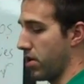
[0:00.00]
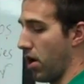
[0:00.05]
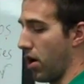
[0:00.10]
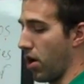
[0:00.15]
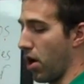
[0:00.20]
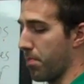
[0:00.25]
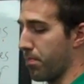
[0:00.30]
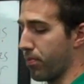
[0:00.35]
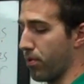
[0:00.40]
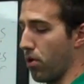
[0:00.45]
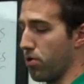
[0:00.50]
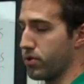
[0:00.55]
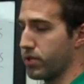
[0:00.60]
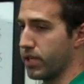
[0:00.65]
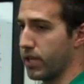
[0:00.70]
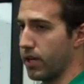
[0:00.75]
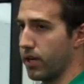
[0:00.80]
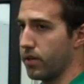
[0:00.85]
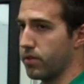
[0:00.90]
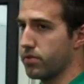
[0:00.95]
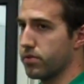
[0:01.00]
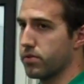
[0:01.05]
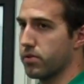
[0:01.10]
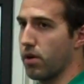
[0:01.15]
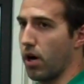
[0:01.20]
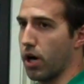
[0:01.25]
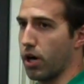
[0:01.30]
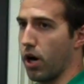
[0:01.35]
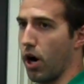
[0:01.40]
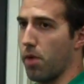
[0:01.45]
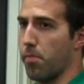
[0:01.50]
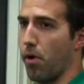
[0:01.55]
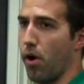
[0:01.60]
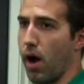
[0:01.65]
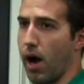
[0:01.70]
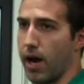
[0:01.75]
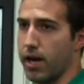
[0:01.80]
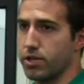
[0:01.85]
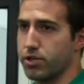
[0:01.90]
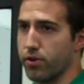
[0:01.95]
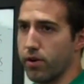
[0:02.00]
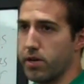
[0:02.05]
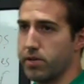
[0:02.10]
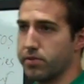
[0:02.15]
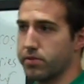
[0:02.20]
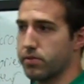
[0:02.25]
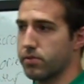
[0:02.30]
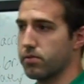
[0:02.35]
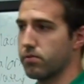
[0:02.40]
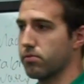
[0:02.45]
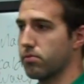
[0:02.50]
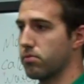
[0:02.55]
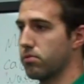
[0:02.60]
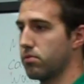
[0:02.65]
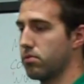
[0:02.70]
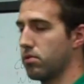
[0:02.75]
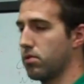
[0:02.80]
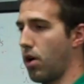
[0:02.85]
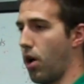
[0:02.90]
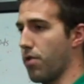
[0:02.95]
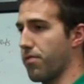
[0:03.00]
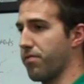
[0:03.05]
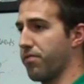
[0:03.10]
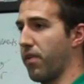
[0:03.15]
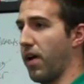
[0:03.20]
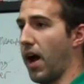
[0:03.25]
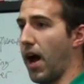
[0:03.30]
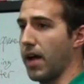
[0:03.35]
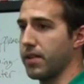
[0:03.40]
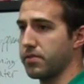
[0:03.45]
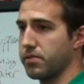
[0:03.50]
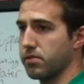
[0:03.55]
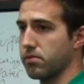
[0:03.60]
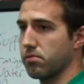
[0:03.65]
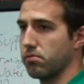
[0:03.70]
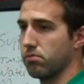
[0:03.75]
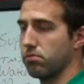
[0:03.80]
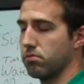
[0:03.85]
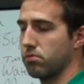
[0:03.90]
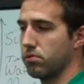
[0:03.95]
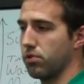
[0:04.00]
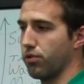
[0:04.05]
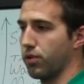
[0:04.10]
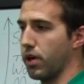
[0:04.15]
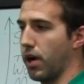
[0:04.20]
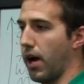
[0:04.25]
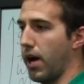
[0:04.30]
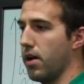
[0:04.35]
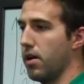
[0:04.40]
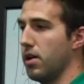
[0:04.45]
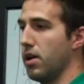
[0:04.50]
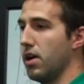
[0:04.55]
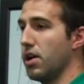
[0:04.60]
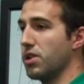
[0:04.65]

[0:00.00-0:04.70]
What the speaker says: on our proteins, our carbohydrates, our fats, okay?